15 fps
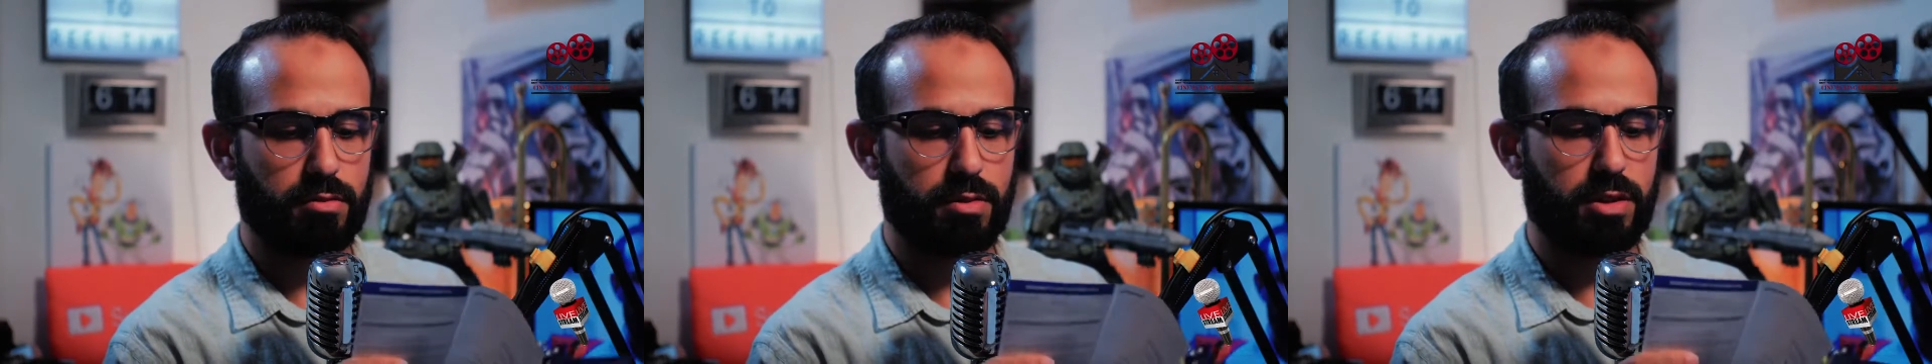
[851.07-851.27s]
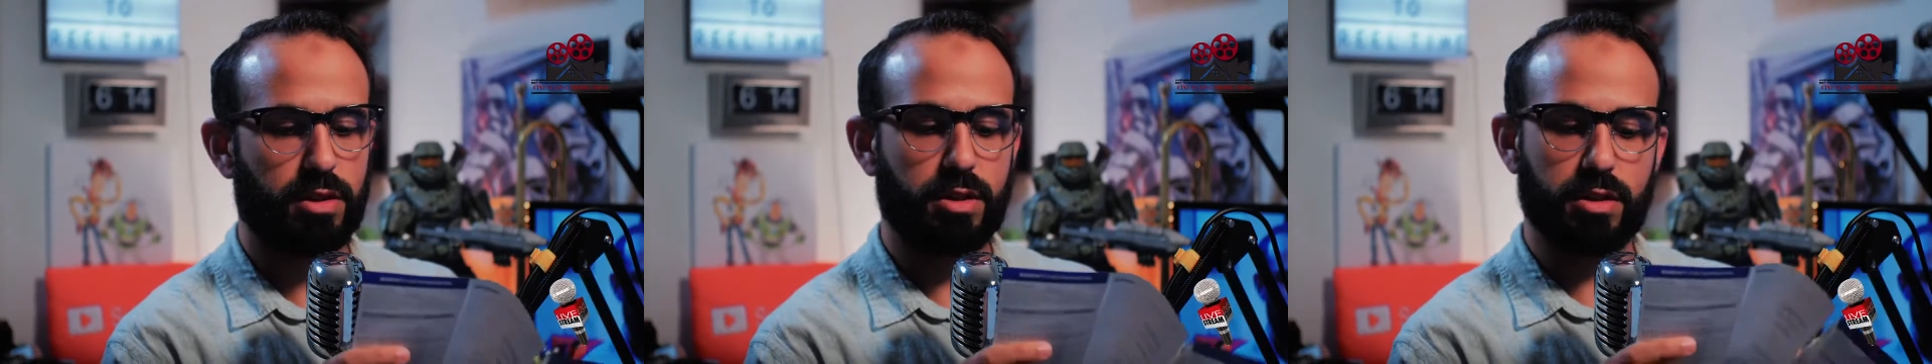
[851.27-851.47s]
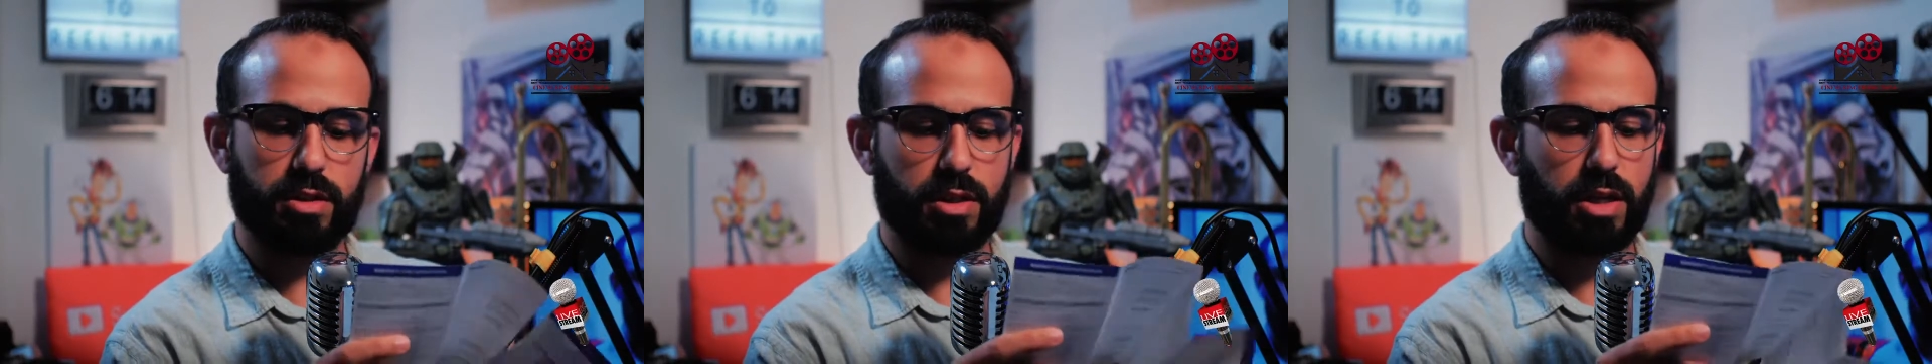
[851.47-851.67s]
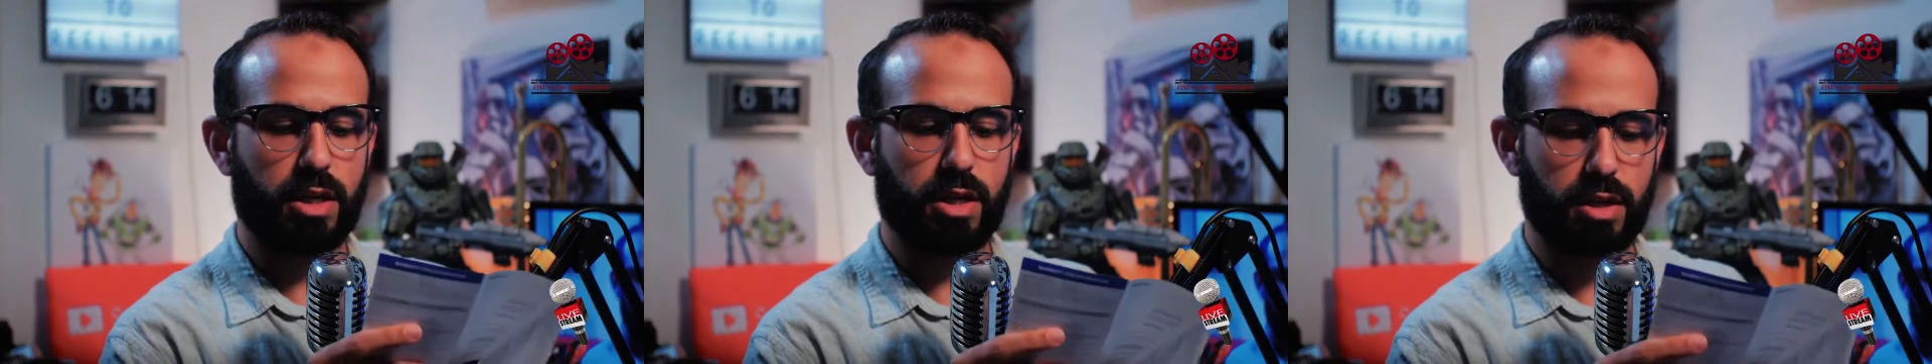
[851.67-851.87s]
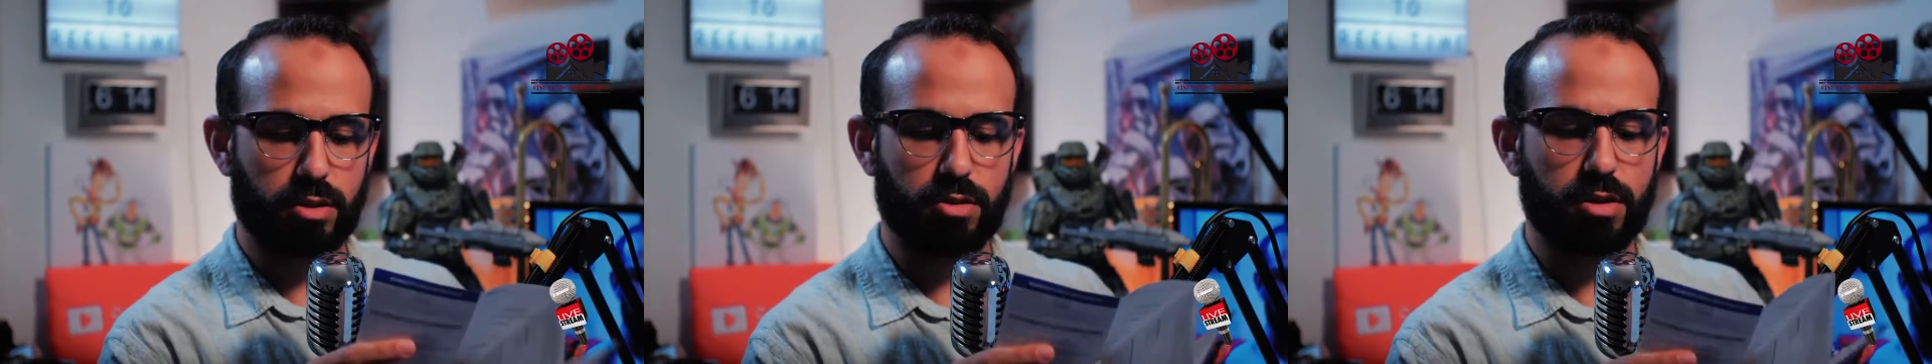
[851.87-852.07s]
which is
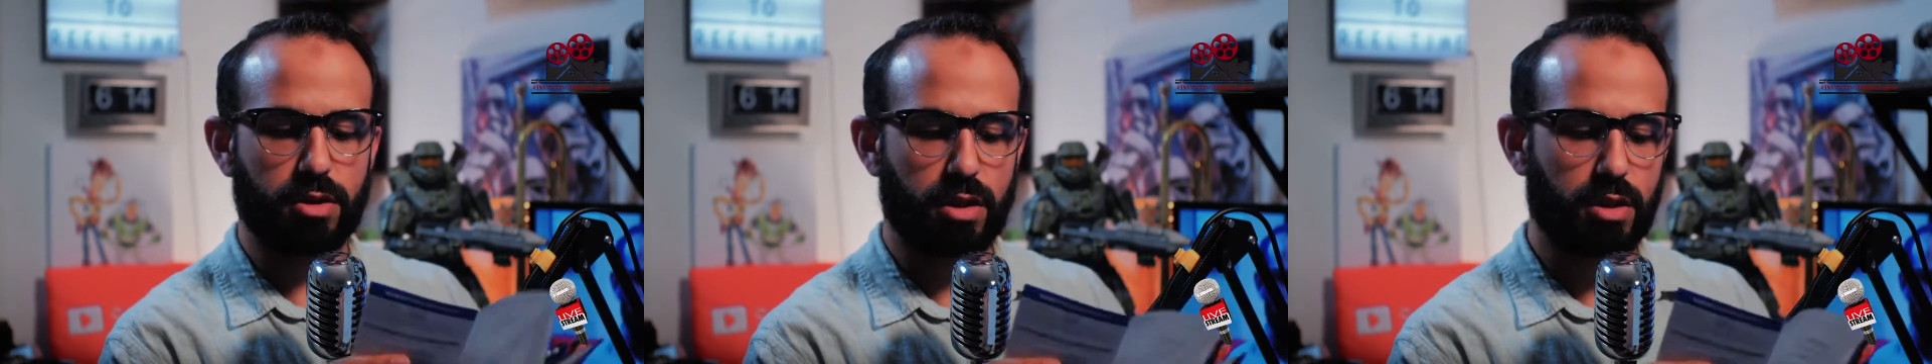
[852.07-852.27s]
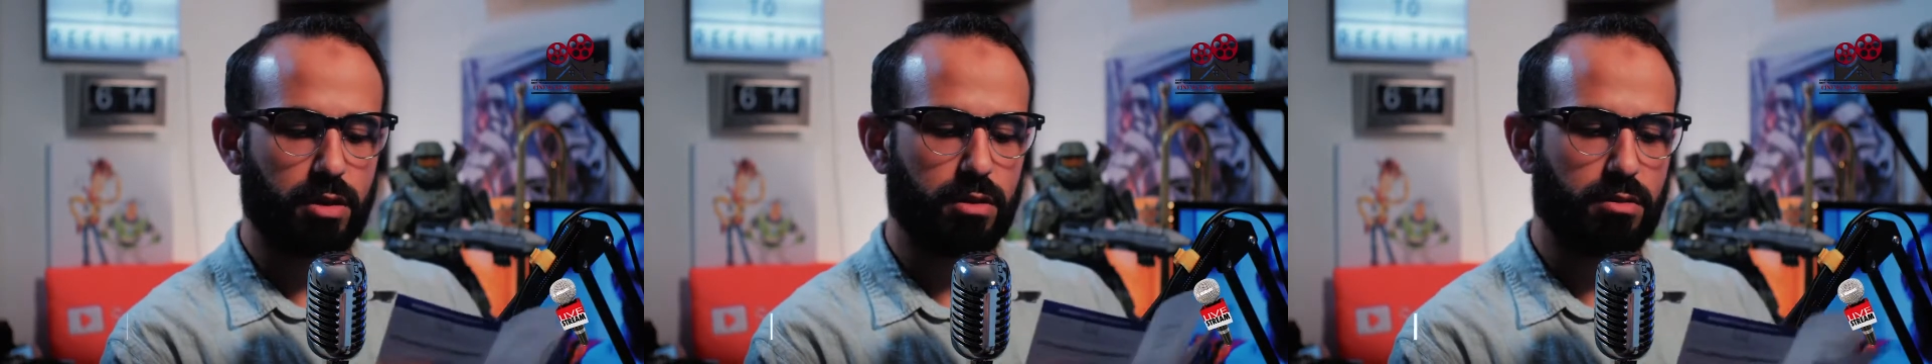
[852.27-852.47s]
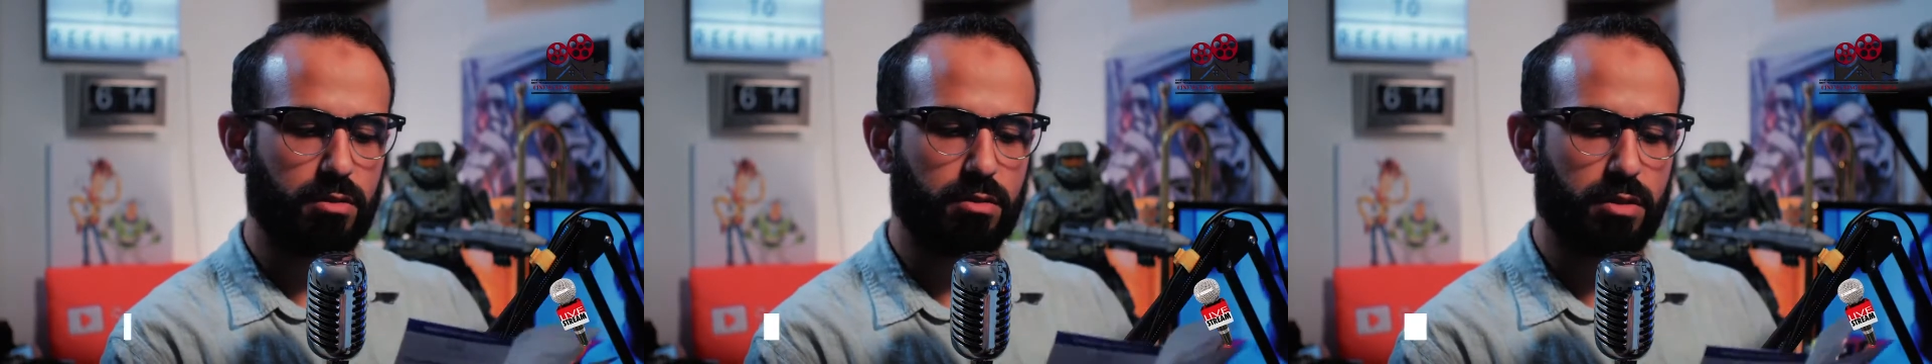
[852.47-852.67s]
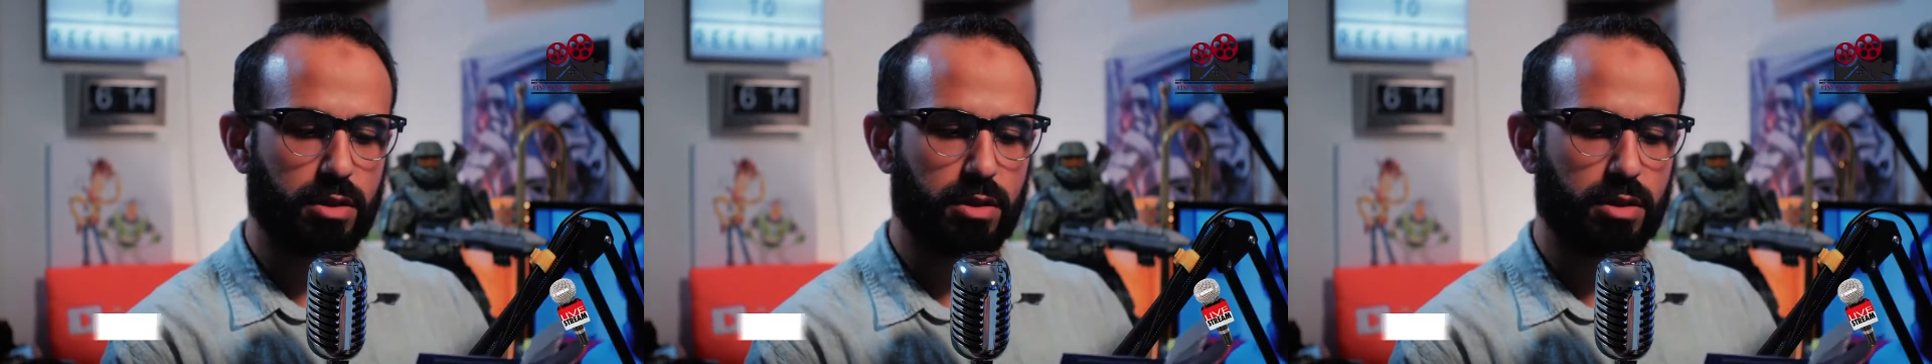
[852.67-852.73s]
interesting.